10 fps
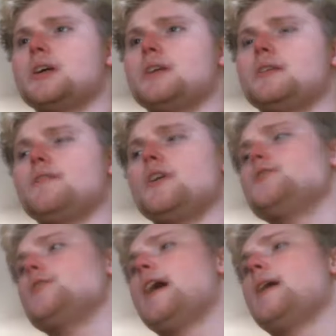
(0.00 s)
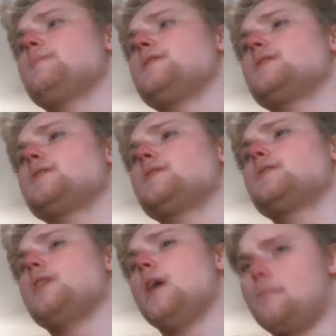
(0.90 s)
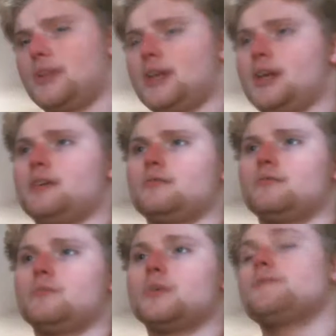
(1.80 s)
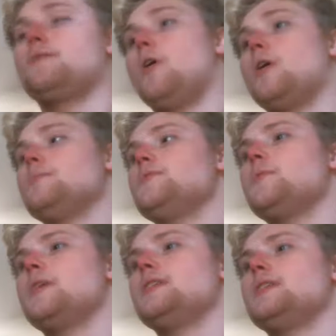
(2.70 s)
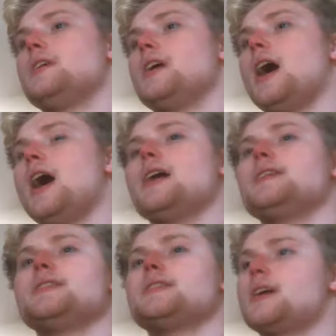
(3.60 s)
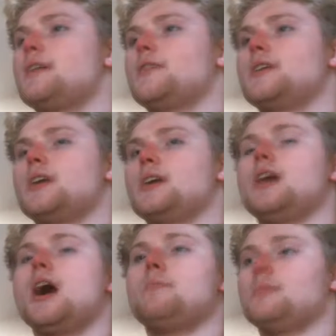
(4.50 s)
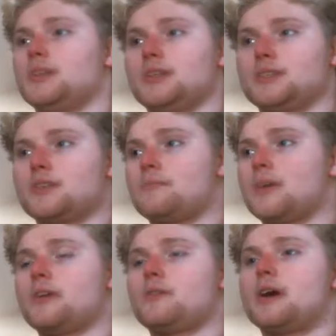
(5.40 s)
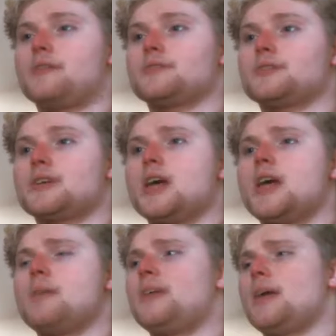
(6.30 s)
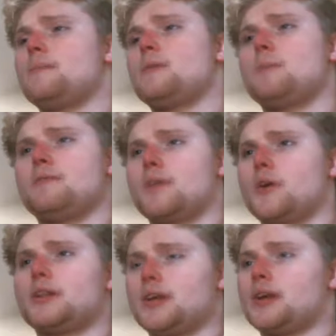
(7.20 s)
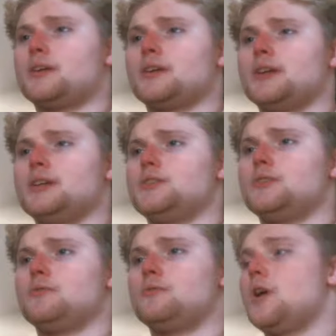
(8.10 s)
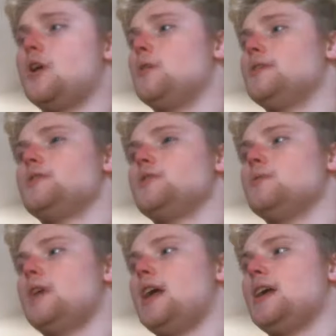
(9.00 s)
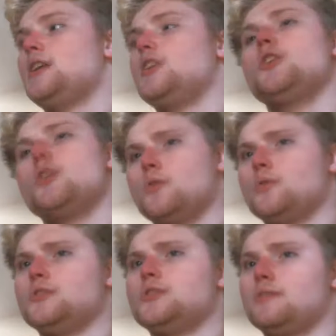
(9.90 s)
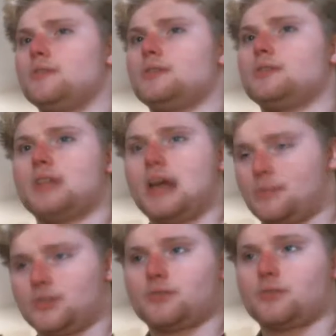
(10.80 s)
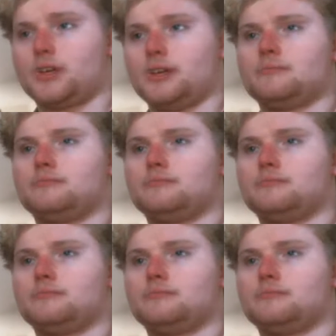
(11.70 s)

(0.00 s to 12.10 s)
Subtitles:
The Villager Labs company was formed when I discovered anomalies on Minecraft. It became to be very clear and to grow into a huge laboratory.